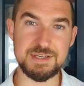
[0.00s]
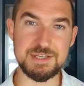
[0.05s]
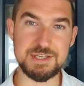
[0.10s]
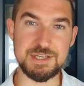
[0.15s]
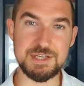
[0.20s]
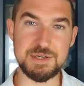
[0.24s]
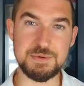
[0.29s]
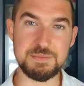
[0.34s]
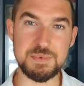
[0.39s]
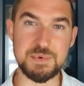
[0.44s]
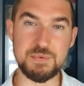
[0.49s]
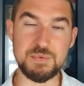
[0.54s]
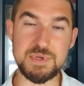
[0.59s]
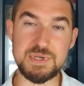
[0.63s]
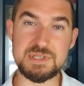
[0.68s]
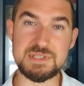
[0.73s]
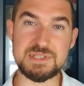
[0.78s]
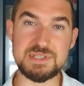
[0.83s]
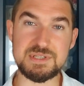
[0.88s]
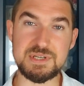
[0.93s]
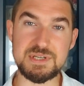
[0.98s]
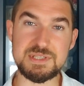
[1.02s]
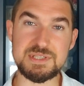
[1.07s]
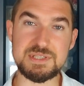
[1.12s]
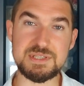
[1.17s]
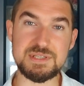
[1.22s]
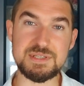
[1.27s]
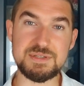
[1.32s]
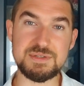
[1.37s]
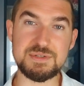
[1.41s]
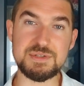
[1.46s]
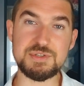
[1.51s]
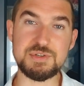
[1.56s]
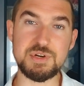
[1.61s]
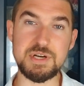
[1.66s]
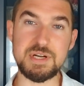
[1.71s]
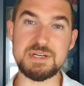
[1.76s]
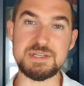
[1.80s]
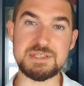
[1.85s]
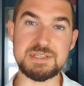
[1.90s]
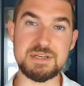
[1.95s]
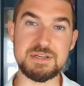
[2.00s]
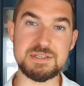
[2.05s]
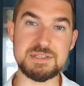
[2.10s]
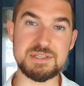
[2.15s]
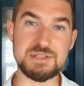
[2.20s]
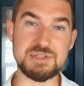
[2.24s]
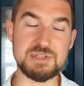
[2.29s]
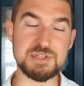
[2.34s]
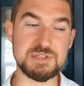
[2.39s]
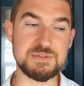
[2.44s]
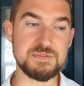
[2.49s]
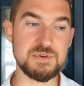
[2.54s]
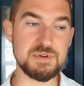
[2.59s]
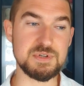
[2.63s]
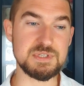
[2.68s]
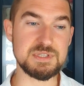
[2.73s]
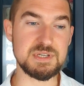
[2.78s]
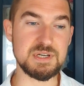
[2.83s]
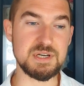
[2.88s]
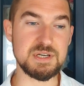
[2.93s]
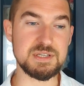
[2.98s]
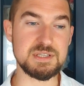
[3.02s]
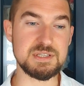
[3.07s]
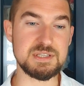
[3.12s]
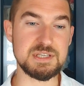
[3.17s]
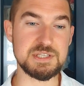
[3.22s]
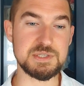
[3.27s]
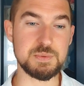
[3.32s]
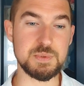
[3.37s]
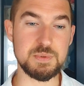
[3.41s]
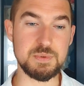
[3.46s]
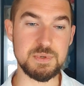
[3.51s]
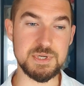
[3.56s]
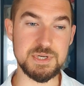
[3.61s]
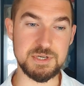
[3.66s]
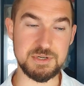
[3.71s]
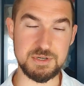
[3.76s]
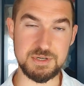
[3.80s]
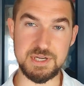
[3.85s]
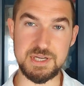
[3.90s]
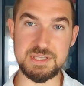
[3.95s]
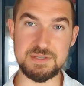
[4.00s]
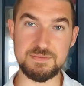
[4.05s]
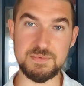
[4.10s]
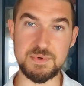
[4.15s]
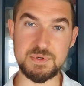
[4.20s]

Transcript: you know, but we can start to train ourselves to just focus on the things we want to create,